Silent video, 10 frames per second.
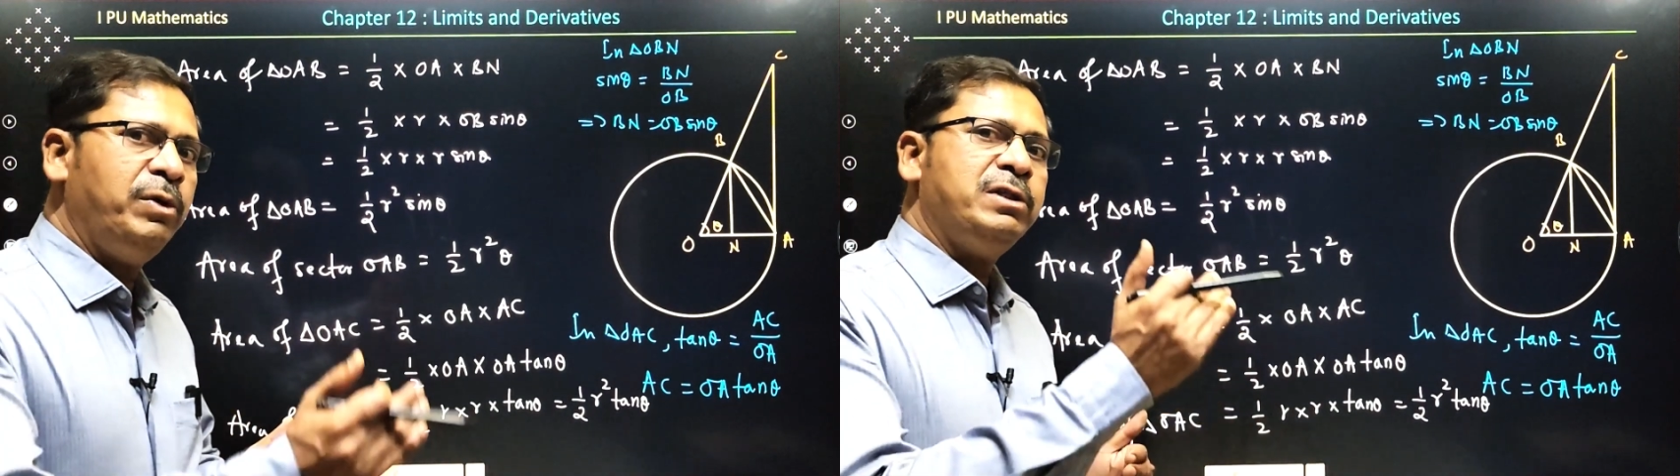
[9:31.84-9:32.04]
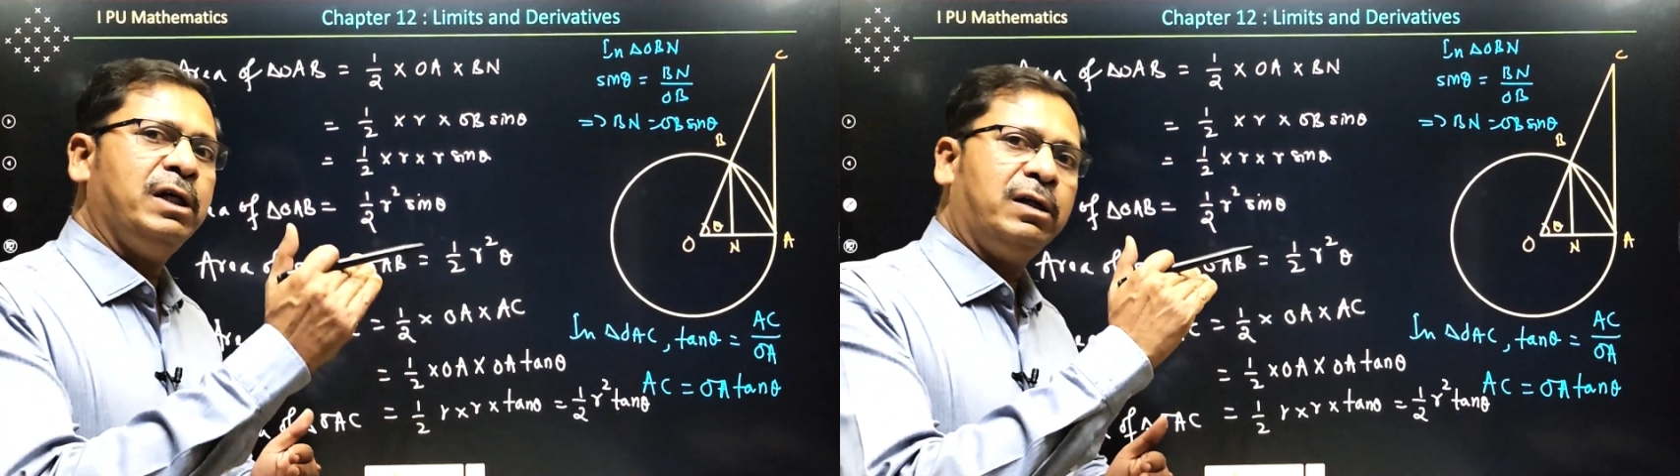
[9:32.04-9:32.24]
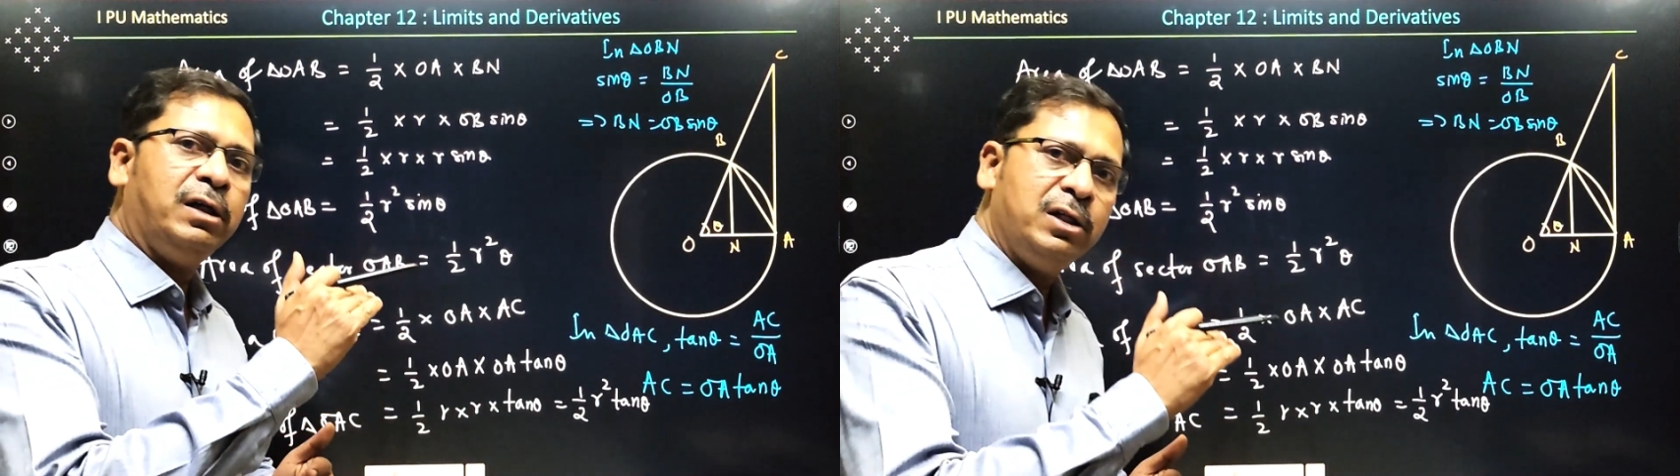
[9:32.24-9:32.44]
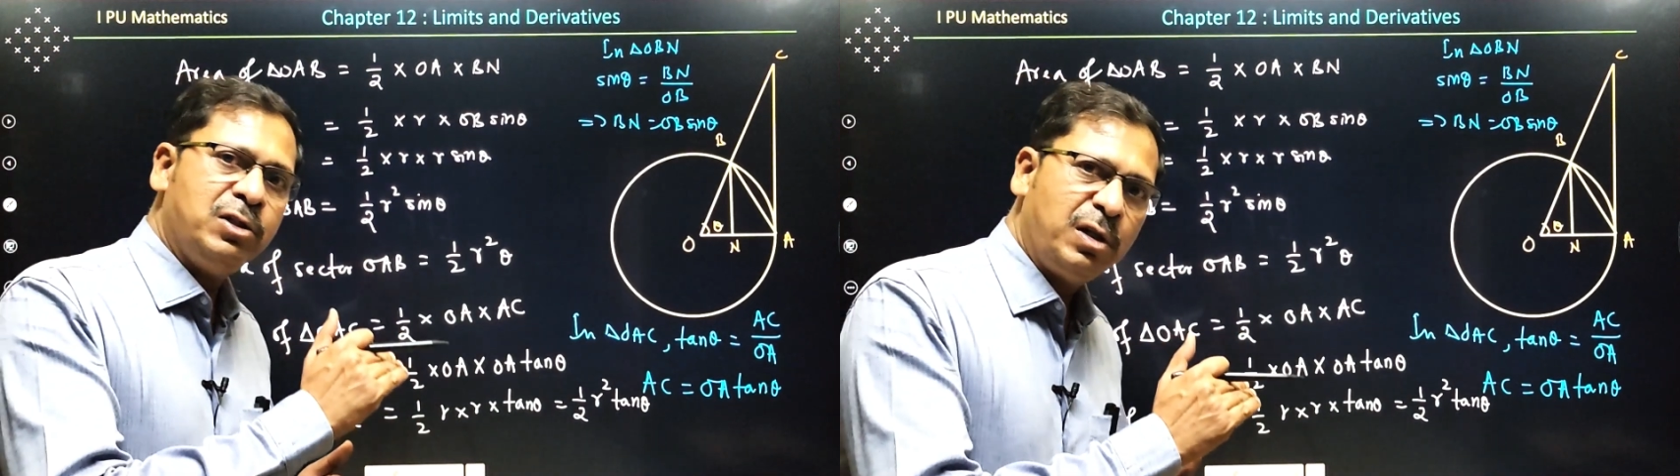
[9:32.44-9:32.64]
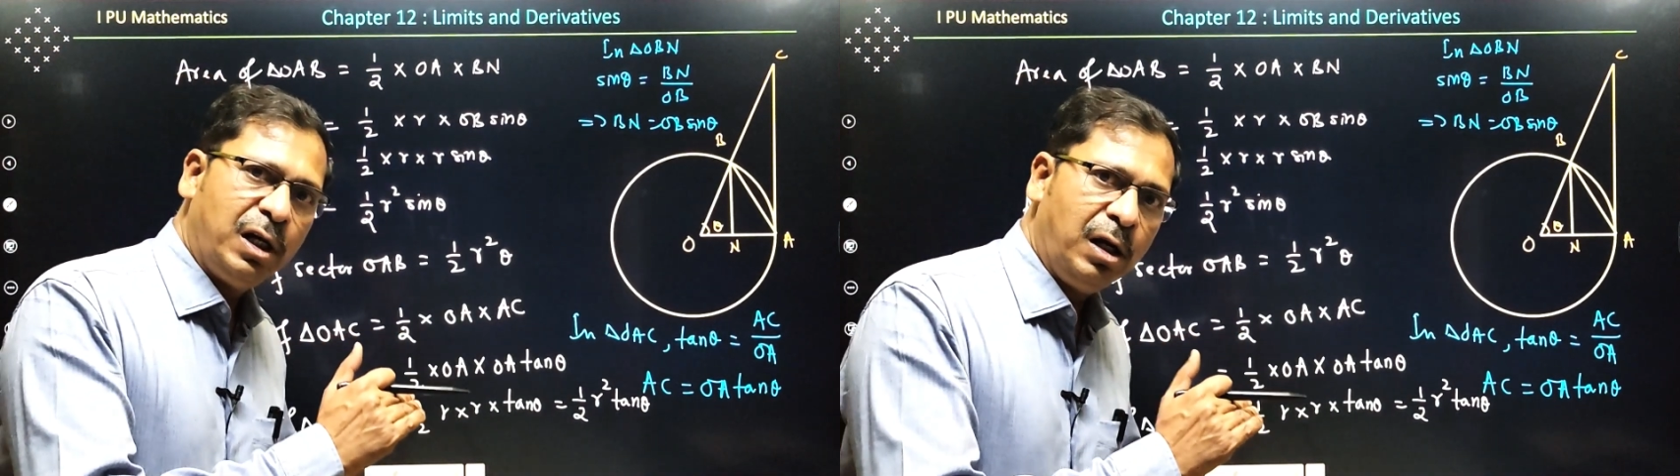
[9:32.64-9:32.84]
sector
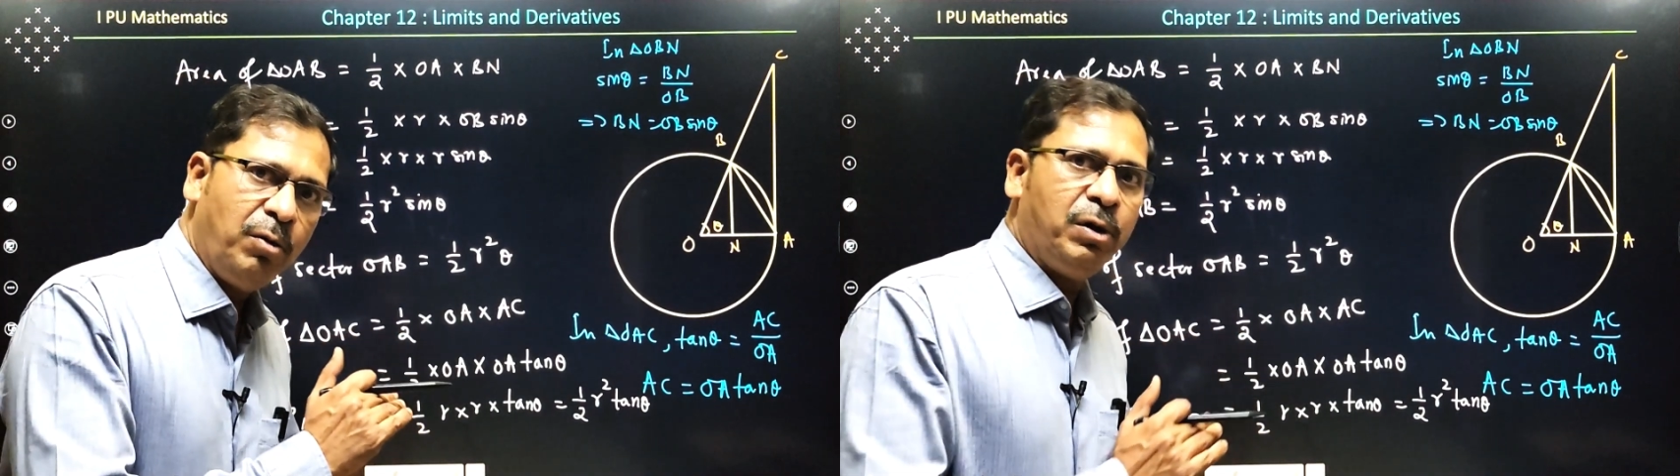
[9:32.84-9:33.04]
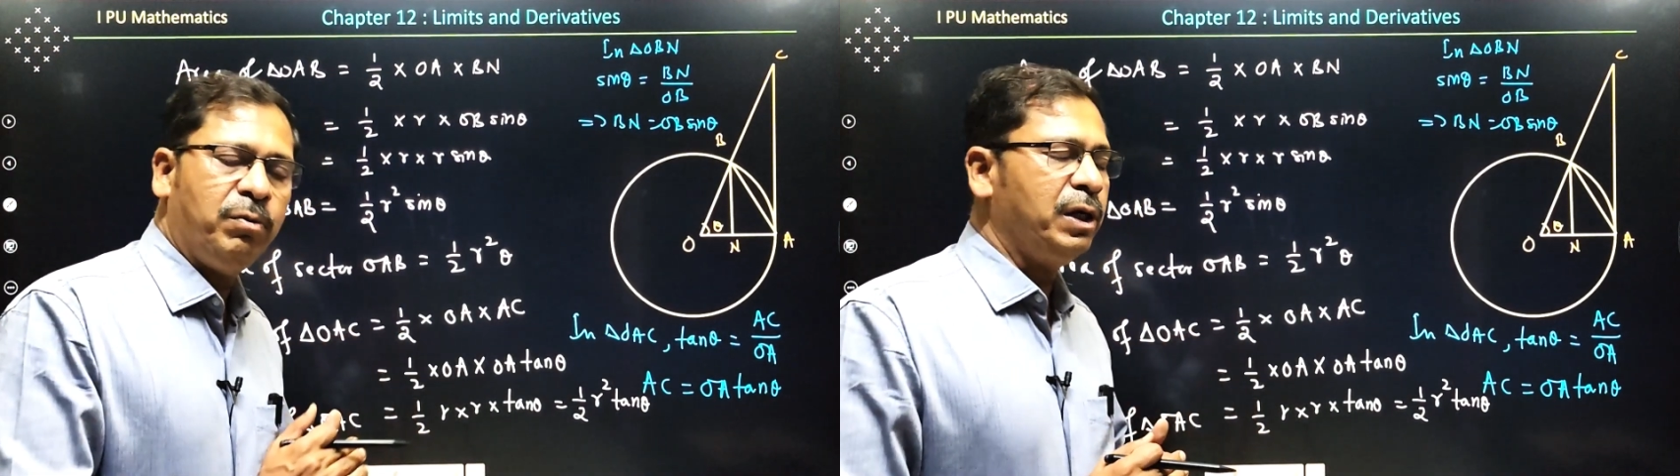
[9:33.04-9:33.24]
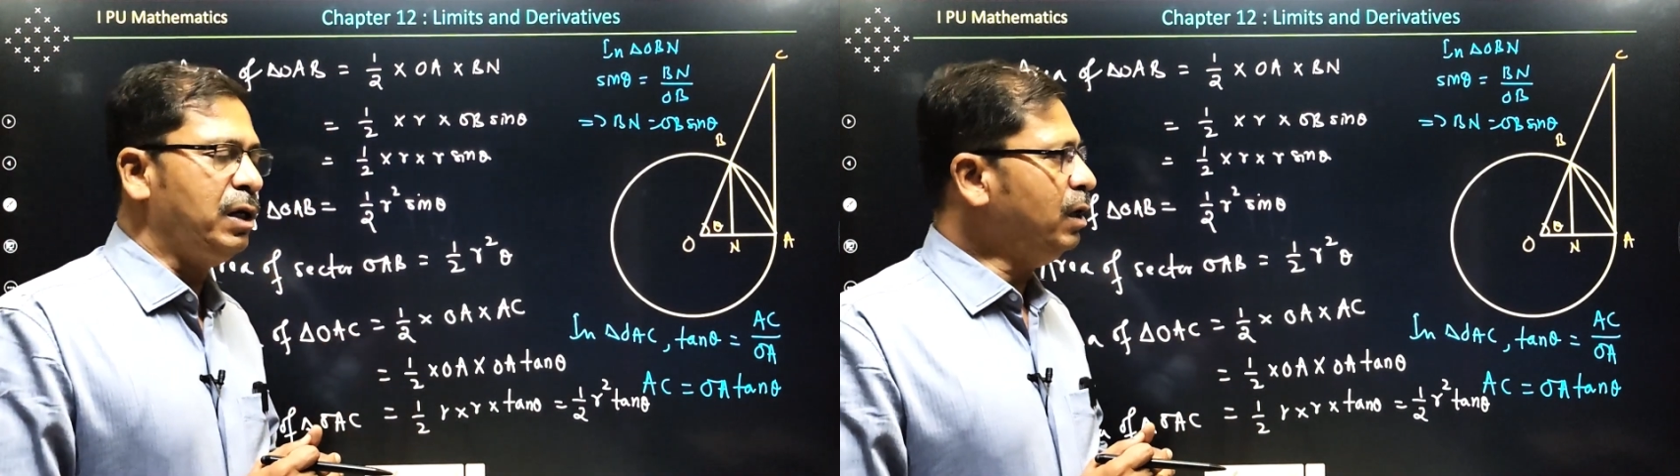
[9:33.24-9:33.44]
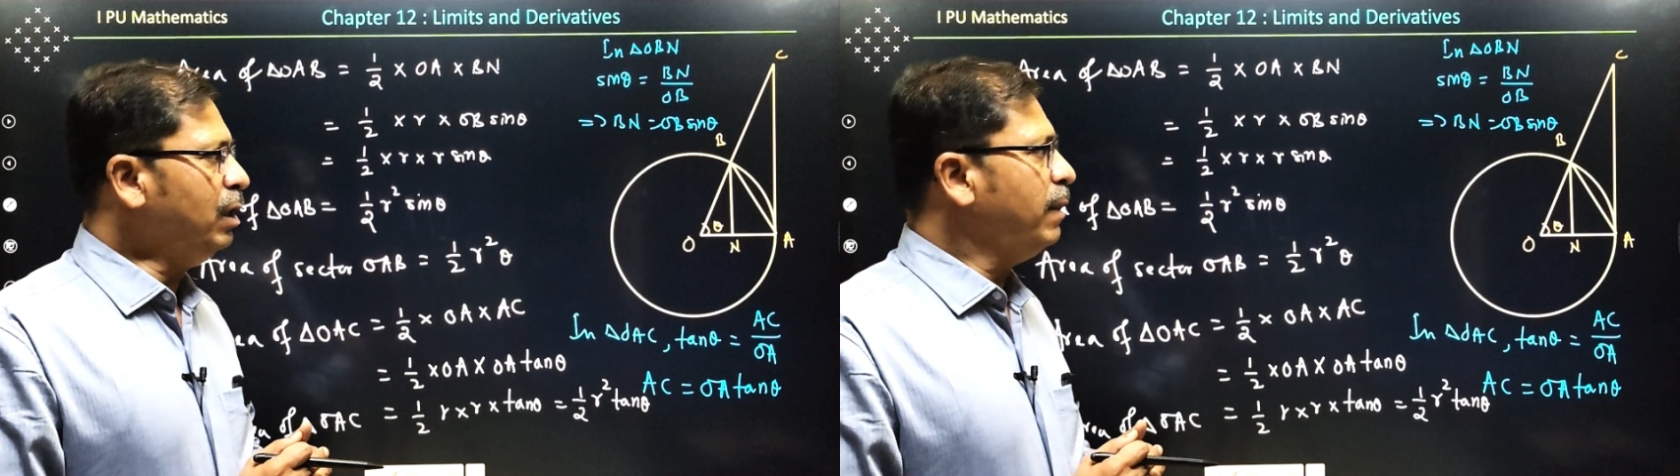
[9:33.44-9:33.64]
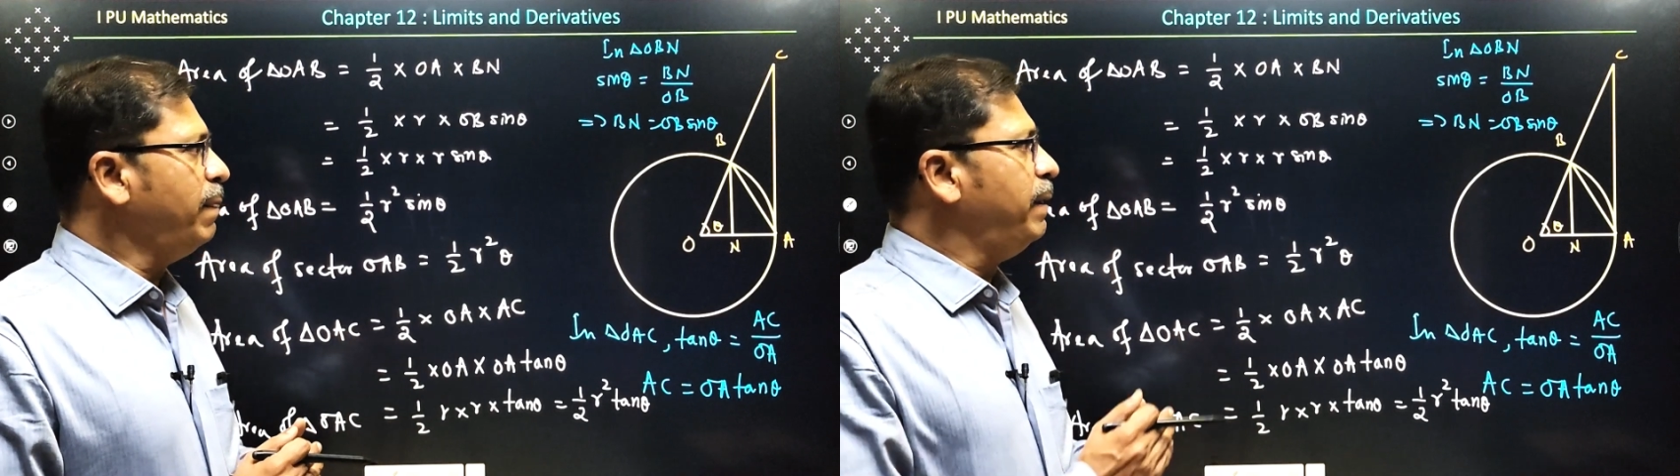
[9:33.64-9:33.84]
is little bit bigger,